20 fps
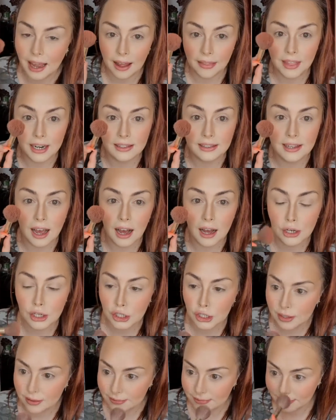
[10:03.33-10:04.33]
And then a
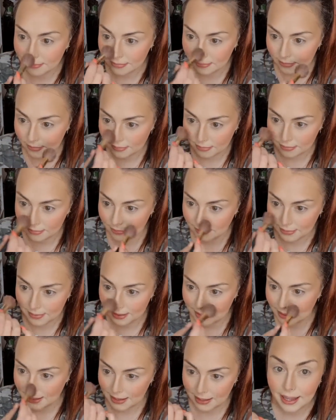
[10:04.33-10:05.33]
touch,
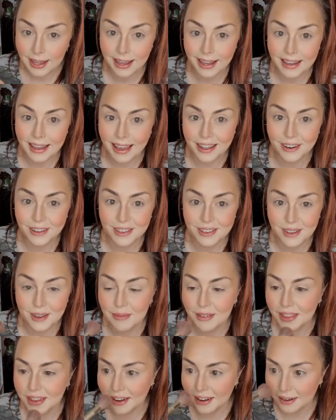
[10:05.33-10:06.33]
again on the
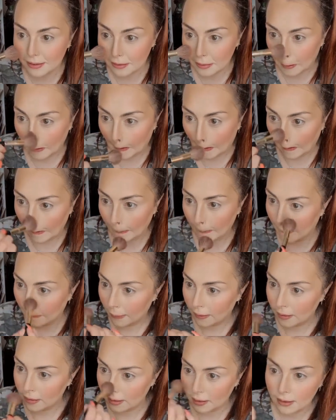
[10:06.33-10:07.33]
tip of the nose.
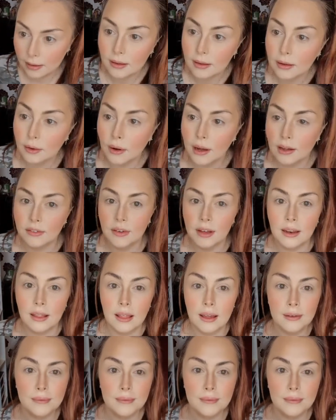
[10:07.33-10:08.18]
Quite a fan of